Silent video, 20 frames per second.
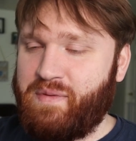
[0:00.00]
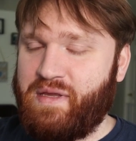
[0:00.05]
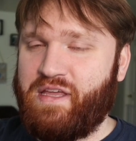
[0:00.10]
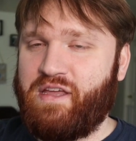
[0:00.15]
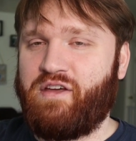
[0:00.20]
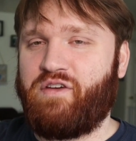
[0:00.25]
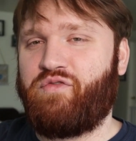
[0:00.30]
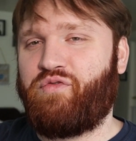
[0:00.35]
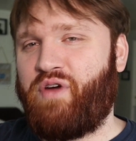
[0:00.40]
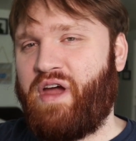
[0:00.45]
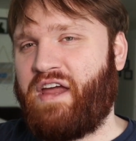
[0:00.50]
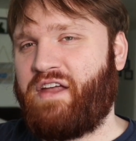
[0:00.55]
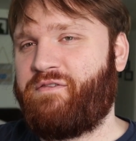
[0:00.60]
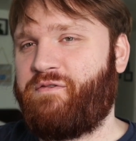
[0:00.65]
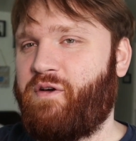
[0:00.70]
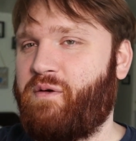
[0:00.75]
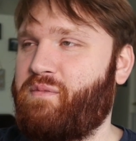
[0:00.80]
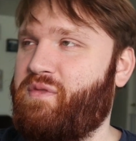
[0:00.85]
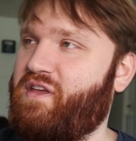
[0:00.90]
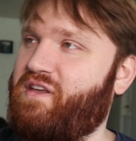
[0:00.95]
to be ranked
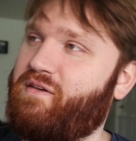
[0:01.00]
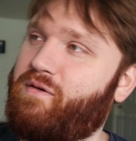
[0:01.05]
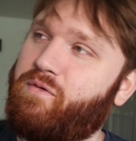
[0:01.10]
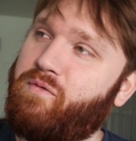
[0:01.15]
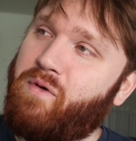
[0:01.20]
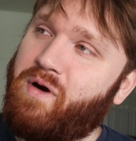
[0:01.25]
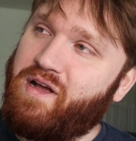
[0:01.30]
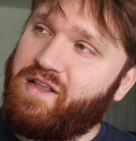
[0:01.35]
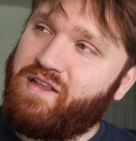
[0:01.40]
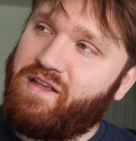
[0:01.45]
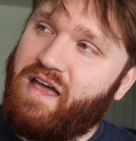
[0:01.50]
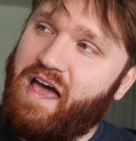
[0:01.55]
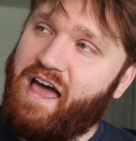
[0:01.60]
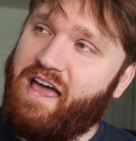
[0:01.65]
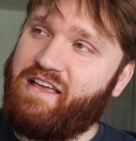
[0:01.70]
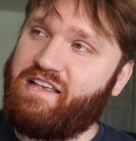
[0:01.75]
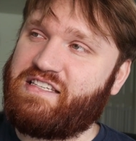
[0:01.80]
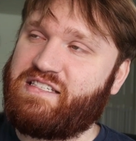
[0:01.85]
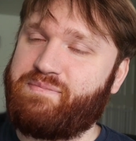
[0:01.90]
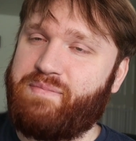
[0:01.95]
from the one
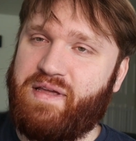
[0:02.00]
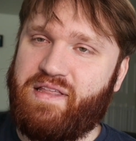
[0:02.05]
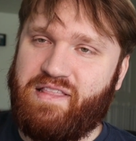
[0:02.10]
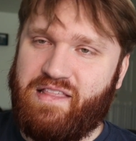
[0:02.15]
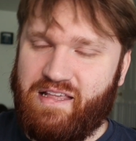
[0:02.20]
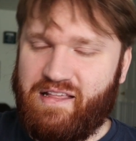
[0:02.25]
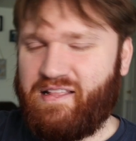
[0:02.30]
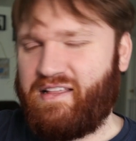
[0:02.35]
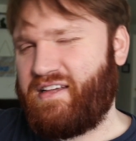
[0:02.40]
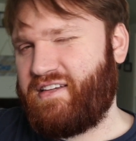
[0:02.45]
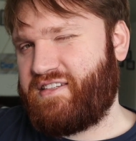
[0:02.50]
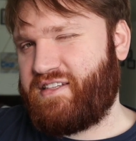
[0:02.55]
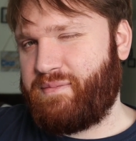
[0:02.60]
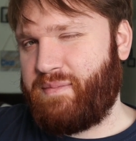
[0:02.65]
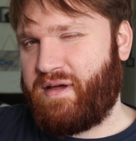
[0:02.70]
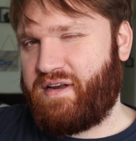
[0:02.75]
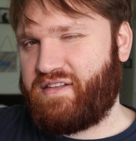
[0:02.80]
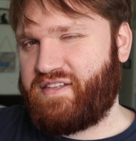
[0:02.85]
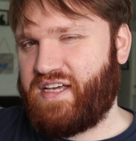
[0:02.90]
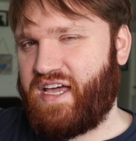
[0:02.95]
I spent the least
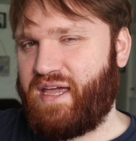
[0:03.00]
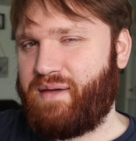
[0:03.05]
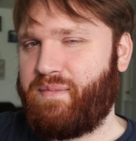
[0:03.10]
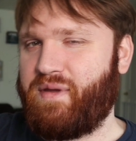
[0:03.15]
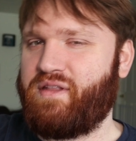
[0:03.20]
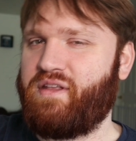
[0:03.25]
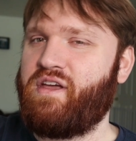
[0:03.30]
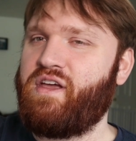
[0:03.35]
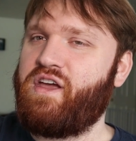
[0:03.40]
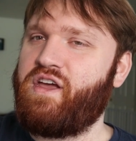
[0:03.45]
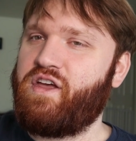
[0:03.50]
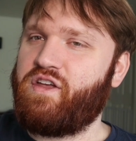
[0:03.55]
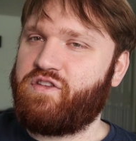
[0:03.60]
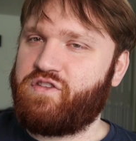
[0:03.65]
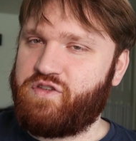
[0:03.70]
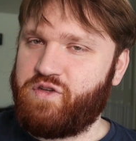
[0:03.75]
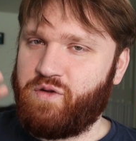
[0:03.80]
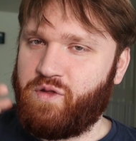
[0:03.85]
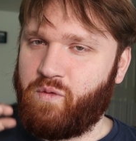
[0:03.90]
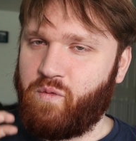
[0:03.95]
amount of time in
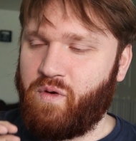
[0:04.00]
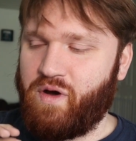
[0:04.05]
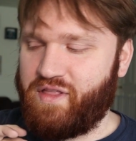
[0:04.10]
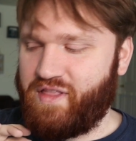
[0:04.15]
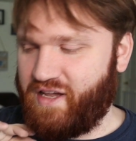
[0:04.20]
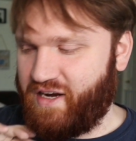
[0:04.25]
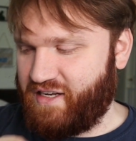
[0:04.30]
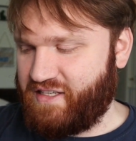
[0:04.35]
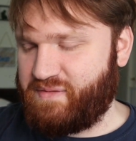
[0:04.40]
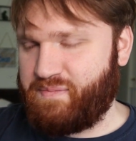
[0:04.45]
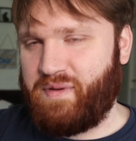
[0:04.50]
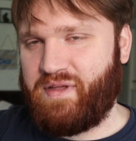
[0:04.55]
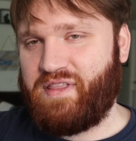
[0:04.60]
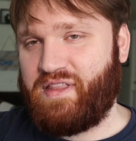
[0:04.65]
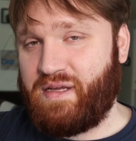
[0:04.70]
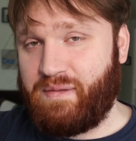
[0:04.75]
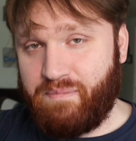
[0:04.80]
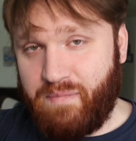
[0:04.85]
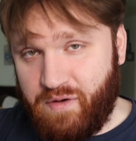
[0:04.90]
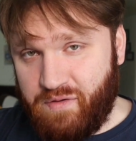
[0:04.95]
to the one that I spend
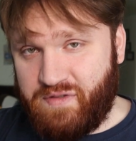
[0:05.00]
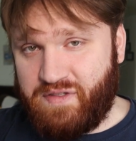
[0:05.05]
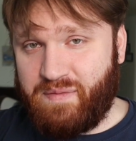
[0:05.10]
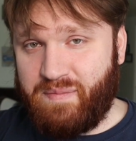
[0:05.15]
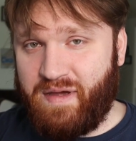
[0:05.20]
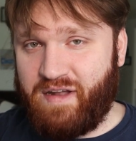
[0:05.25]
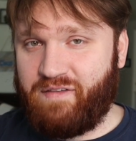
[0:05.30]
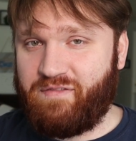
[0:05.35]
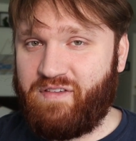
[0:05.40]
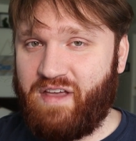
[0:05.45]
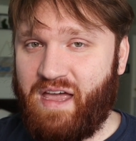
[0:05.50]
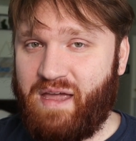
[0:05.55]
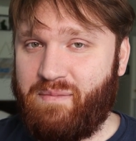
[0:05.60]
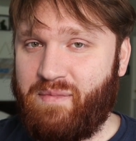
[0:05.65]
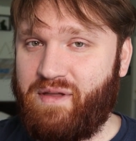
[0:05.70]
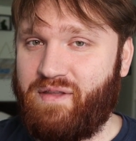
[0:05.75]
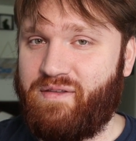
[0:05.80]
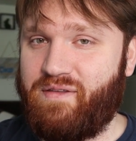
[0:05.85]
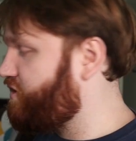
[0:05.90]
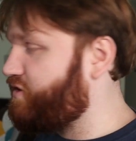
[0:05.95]
the most amount of time
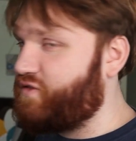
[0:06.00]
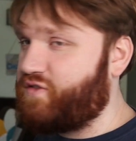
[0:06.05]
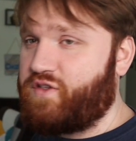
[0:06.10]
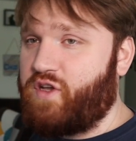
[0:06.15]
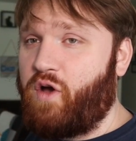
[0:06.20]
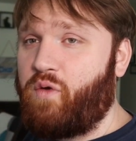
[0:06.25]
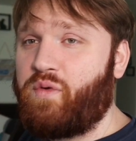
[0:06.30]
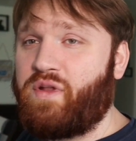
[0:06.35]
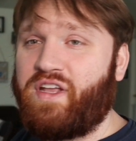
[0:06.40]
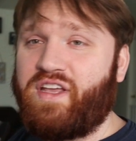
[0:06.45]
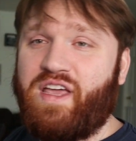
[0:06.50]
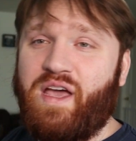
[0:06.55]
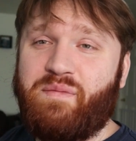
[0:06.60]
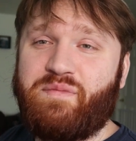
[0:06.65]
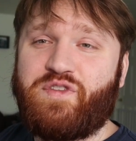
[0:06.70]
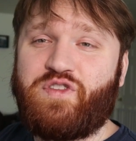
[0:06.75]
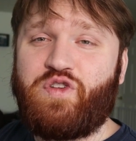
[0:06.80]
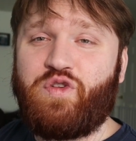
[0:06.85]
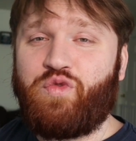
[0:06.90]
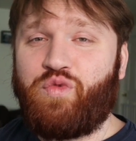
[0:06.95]
in. So when it
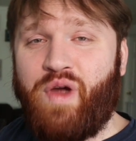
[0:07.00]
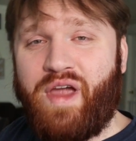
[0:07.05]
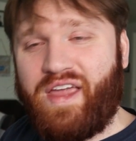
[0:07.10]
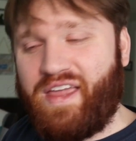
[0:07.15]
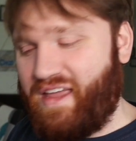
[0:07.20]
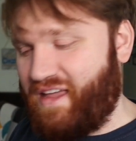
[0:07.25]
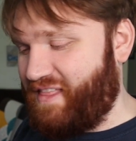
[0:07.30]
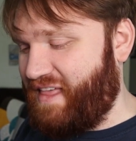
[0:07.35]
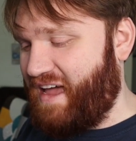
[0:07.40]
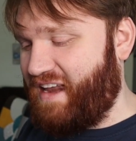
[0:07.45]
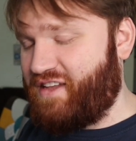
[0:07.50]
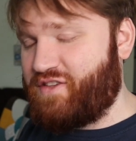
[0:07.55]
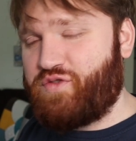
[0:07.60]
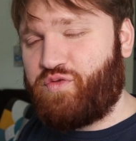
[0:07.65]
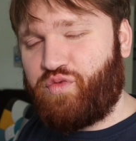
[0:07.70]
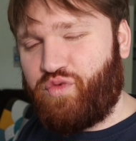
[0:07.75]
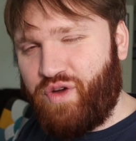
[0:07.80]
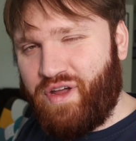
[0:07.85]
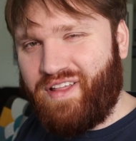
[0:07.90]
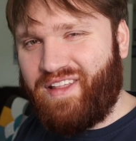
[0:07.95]
comes to ranking, that is
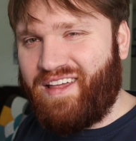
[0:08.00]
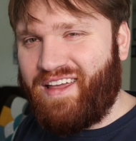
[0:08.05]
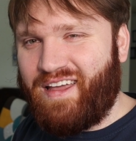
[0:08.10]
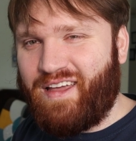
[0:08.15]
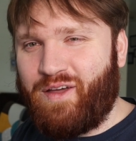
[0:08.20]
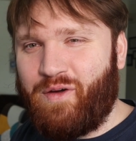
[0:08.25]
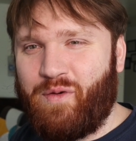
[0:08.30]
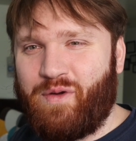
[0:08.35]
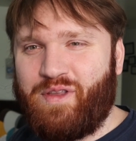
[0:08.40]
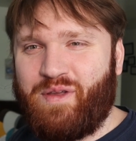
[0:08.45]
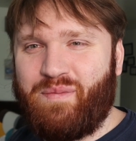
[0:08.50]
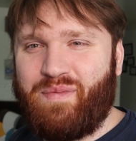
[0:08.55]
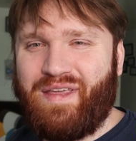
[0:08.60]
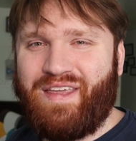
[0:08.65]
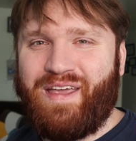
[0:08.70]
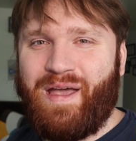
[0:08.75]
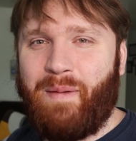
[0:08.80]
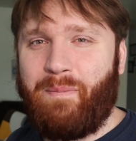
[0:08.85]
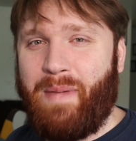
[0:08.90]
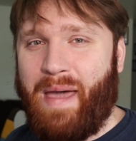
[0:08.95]
really going to
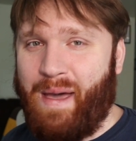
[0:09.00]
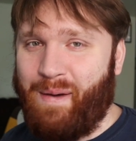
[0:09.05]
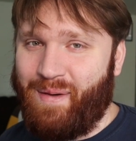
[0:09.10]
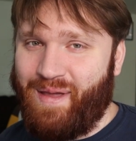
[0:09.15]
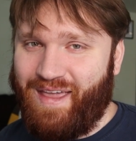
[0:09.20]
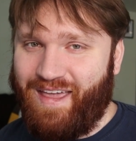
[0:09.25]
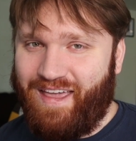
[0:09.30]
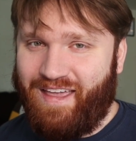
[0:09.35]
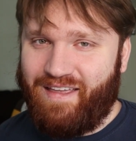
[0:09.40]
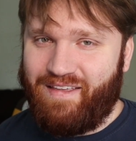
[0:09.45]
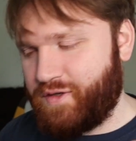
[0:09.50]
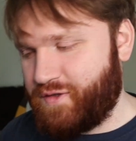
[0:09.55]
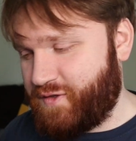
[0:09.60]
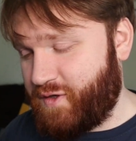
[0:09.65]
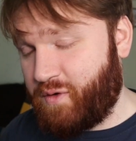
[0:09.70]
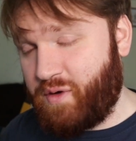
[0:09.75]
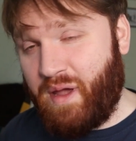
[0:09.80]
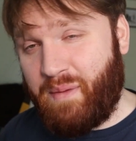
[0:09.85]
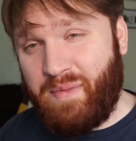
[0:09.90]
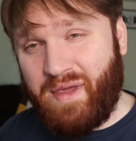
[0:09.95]
be about it.
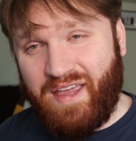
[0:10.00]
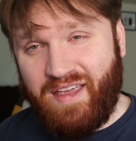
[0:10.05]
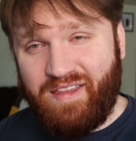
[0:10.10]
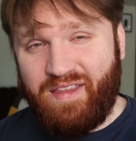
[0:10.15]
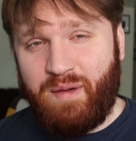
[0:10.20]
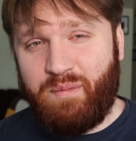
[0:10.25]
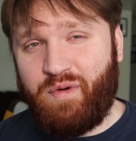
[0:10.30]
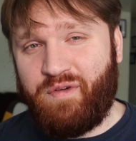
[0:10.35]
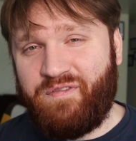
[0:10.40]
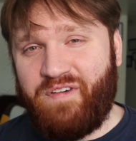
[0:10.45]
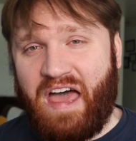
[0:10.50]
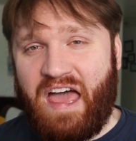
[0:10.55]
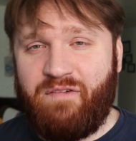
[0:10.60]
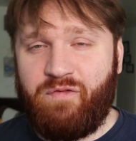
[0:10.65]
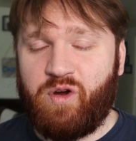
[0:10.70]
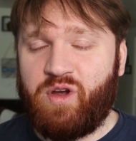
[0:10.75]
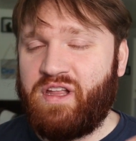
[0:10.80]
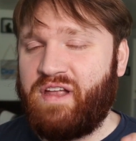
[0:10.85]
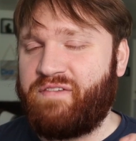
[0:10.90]
So coming in number five, we're